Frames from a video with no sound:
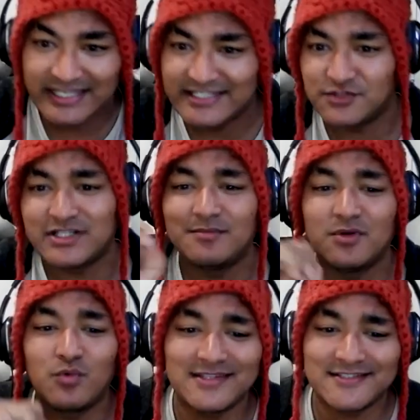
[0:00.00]
Can you tell
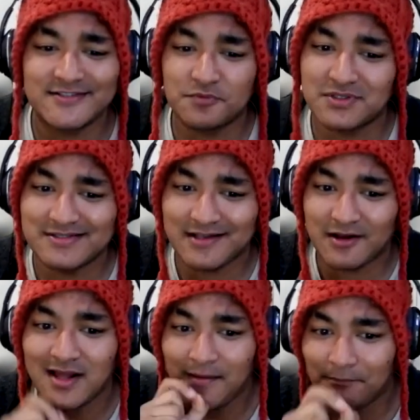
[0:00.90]
me why this option is
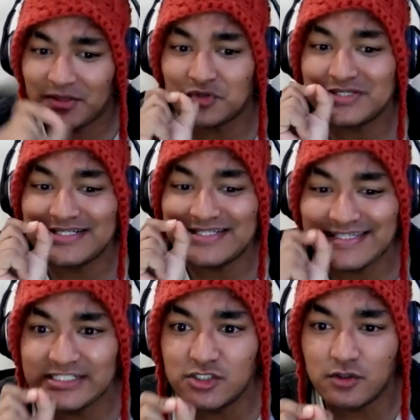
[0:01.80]
out? Because it's
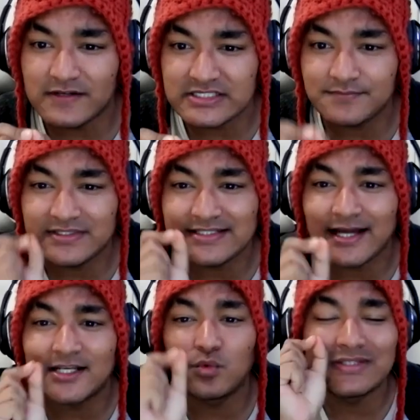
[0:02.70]
innovative
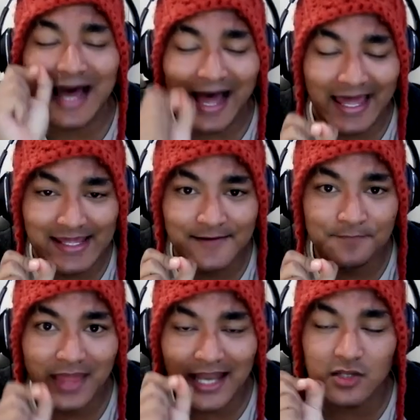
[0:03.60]
starting with I.
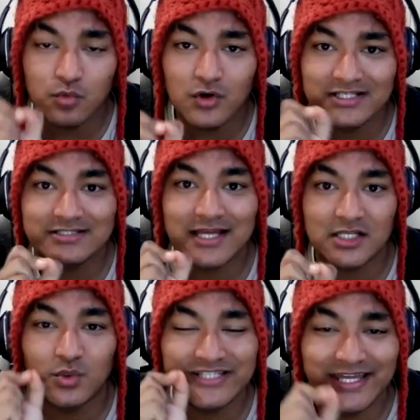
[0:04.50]
Any word
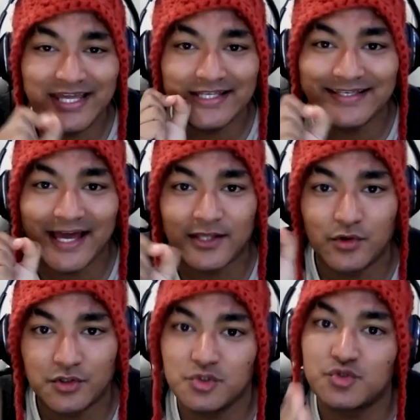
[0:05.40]
starting with A, E, I,
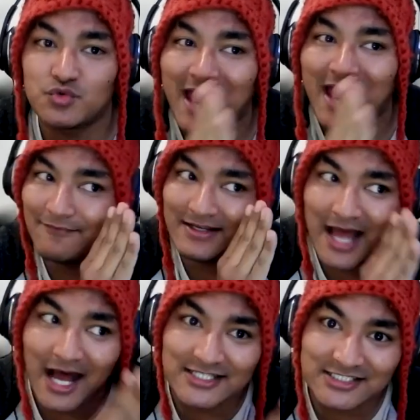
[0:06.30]
O, U should have an
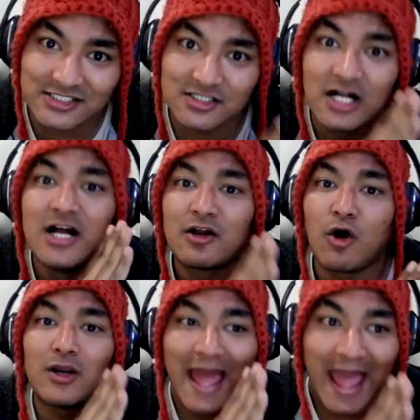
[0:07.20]
article
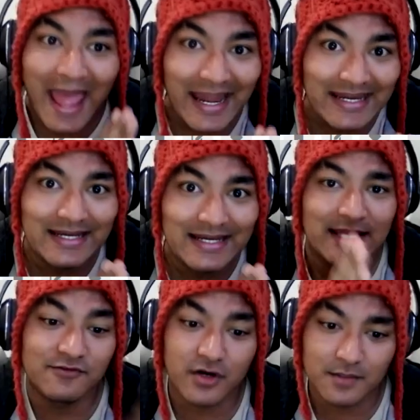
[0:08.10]
called an
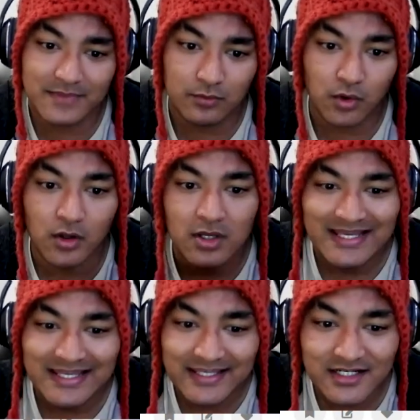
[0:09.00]
in front of that word.
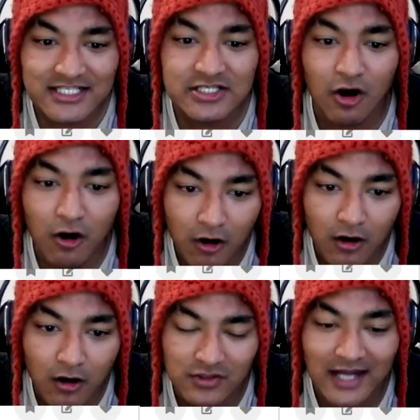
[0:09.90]
Here is
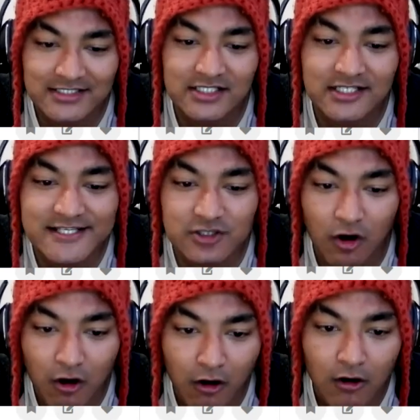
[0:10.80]
O. The article is
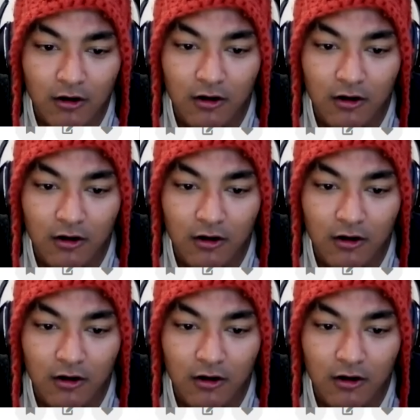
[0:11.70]
O,